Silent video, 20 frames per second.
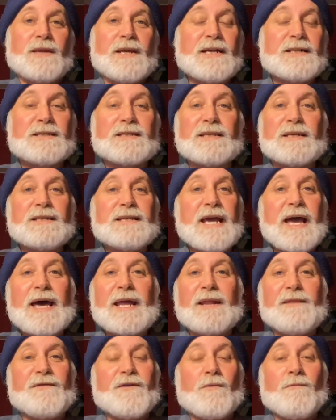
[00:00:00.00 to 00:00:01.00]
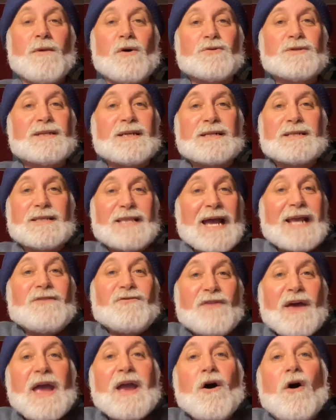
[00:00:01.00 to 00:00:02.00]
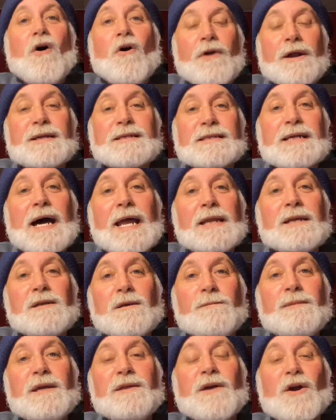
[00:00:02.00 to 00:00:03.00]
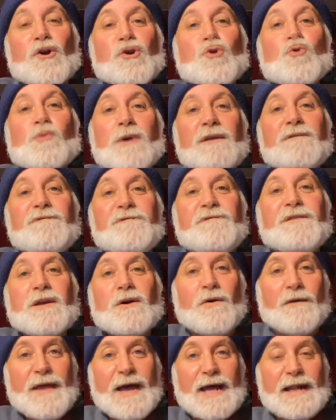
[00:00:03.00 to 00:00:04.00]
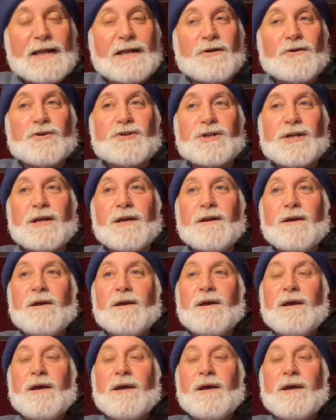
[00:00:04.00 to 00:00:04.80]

it's the dead at their most, like they are excited to be there. You can feel that energy.